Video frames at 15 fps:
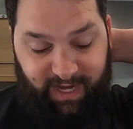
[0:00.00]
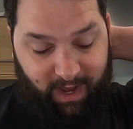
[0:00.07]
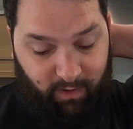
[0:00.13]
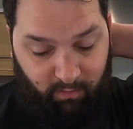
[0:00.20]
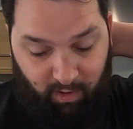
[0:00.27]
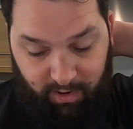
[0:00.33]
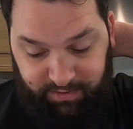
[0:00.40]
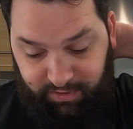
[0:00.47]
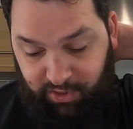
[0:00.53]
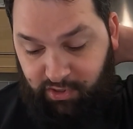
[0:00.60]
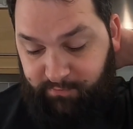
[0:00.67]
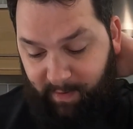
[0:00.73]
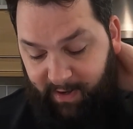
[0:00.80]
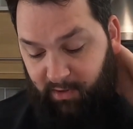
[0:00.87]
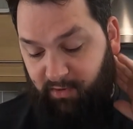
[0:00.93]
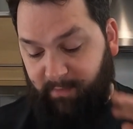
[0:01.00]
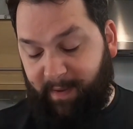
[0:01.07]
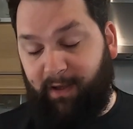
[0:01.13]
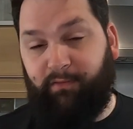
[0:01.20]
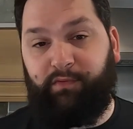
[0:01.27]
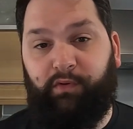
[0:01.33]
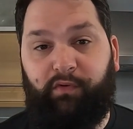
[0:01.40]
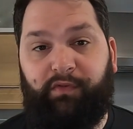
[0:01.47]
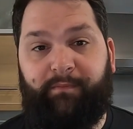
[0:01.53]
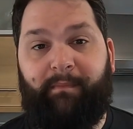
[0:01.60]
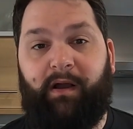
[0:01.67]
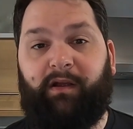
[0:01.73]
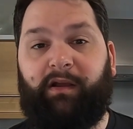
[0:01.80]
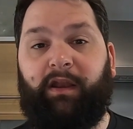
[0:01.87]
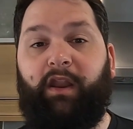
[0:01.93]
Now, I do bang on about Northern
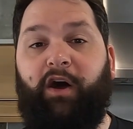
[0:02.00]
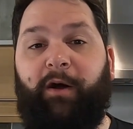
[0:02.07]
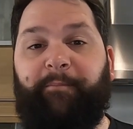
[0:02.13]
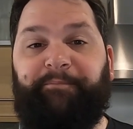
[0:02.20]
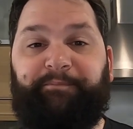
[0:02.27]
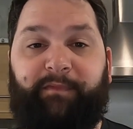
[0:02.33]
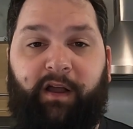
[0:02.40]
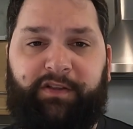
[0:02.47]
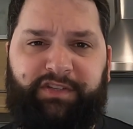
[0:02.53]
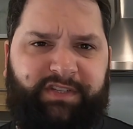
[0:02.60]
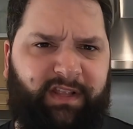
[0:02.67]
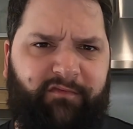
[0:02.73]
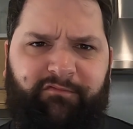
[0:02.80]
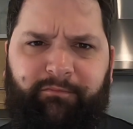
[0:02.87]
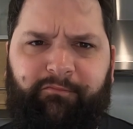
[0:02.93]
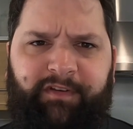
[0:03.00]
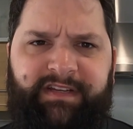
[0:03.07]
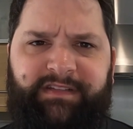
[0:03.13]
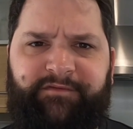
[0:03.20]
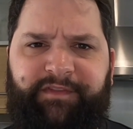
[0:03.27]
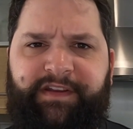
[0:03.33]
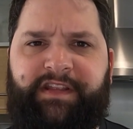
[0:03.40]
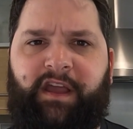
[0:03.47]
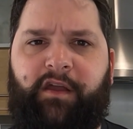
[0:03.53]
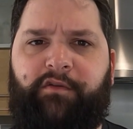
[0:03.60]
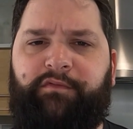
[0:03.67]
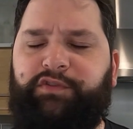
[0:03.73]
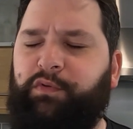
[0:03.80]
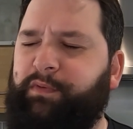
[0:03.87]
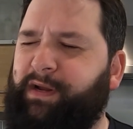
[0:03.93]
Monk a lot. I just done a recent
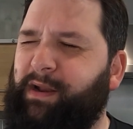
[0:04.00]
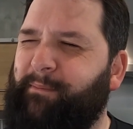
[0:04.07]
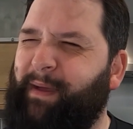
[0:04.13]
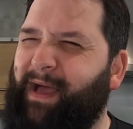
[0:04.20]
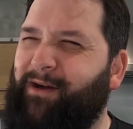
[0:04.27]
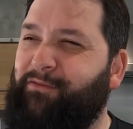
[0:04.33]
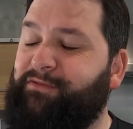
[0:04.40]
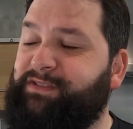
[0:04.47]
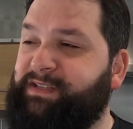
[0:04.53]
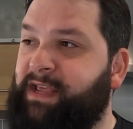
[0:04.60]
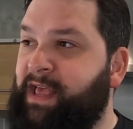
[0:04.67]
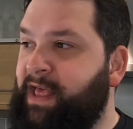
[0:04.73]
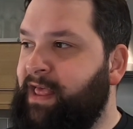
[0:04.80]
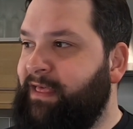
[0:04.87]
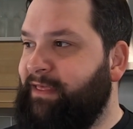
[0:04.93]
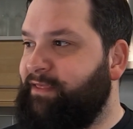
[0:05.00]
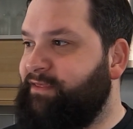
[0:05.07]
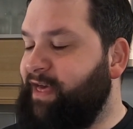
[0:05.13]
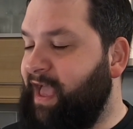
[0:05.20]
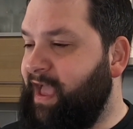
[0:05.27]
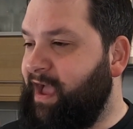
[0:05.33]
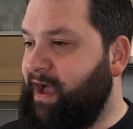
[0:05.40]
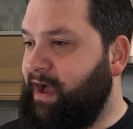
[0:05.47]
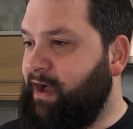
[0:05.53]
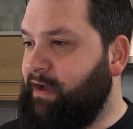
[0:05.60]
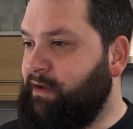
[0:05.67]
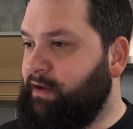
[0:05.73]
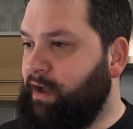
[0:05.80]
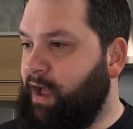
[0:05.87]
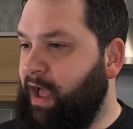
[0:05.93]
video talking about
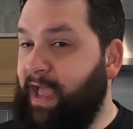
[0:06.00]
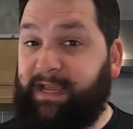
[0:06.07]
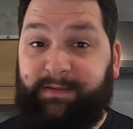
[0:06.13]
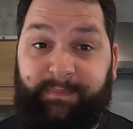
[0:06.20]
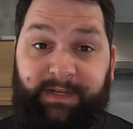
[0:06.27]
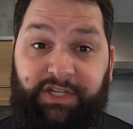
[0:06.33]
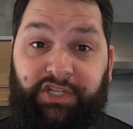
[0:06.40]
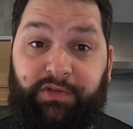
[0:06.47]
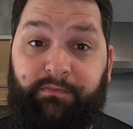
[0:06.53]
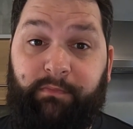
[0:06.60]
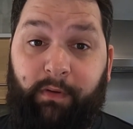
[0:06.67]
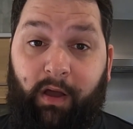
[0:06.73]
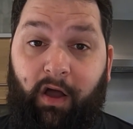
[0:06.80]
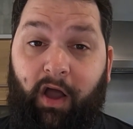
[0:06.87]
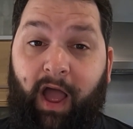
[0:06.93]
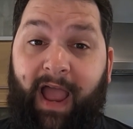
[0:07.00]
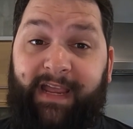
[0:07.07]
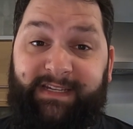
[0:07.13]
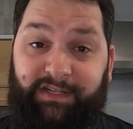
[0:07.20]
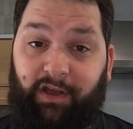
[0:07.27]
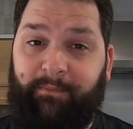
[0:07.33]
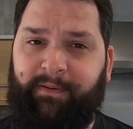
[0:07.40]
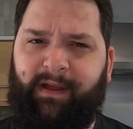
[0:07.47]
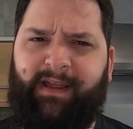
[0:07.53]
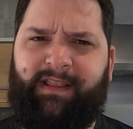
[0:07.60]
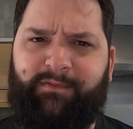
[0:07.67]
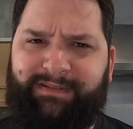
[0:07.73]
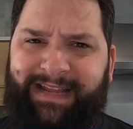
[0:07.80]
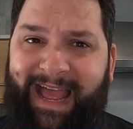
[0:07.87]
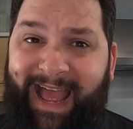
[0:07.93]
their Expedition, our Hazy IPA
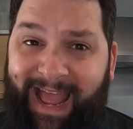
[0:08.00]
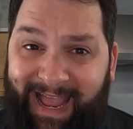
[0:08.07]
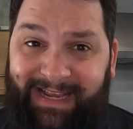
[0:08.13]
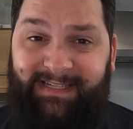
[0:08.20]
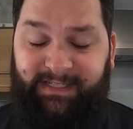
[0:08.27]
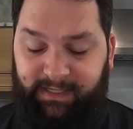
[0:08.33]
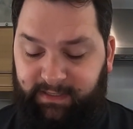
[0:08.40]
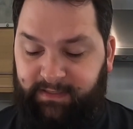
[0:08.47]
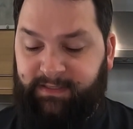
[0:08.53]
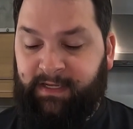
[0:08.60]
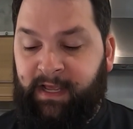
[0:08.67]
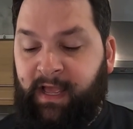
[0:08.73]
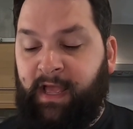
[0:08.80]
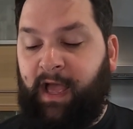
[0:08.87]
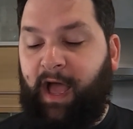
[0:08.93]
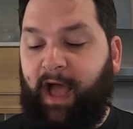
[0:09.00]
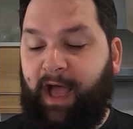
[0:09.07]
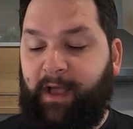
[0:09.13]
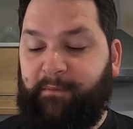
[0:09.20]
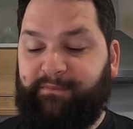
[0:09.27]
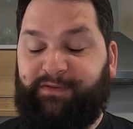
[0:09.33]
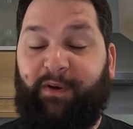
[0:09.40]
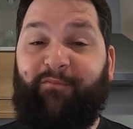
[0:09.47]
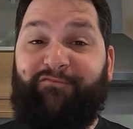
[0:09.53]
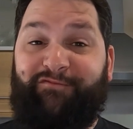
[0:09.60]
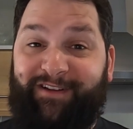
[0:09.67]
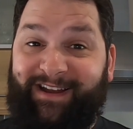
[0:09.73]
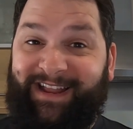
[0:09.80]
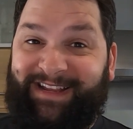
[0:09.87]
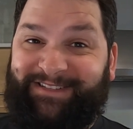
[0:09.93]
that was excellent. So I'm
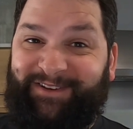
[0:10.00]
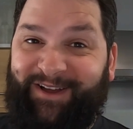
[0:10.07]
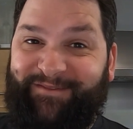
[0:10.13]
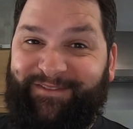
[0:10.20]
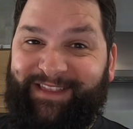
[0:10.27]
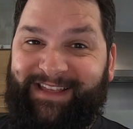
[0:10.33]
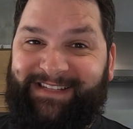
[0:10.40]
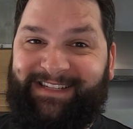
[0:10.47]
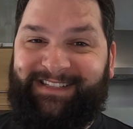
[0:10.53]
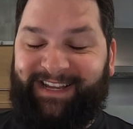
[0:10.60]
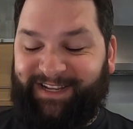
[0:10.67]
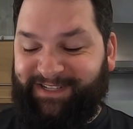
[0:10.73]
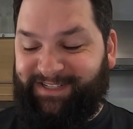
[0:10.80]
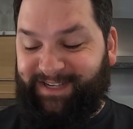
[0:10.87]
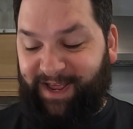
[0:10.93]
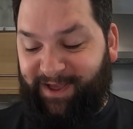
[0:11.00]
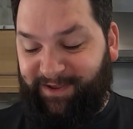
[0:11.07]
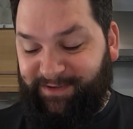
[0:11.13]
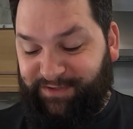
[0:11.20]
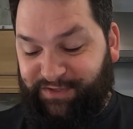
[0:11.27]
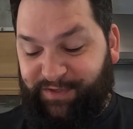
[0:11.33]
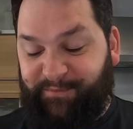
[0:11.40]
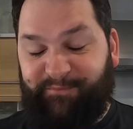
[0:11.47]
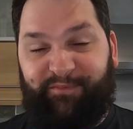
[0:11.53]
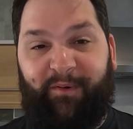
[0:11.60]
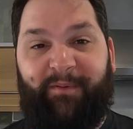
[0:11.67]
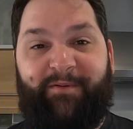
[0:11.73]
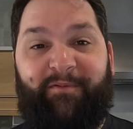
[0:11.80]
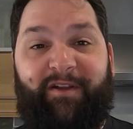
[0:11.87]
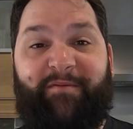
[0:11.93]
really excited for this because it concerns
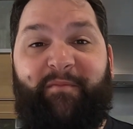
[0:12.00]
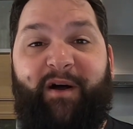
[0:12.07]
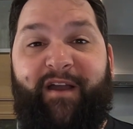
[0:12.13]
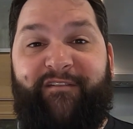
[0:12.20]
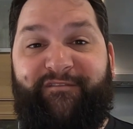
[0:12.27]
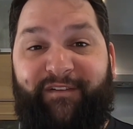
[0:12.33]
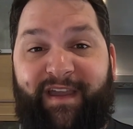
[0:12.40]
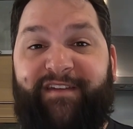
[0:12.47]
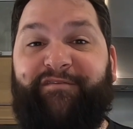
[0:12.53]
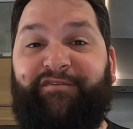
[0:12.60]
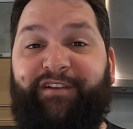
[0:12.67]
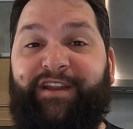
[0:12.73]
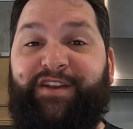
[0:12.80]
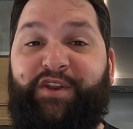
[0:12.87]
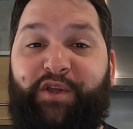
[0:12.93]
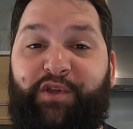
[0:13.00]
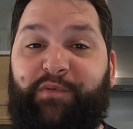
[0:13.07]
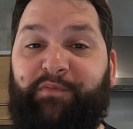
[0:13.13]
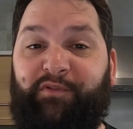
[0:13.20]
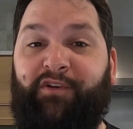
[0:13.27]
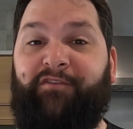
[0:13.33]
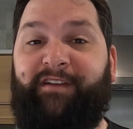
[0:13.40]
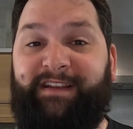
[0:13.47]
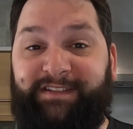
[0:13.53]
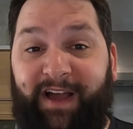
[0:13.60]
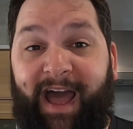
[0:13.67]
probably one of my favourite new breweries.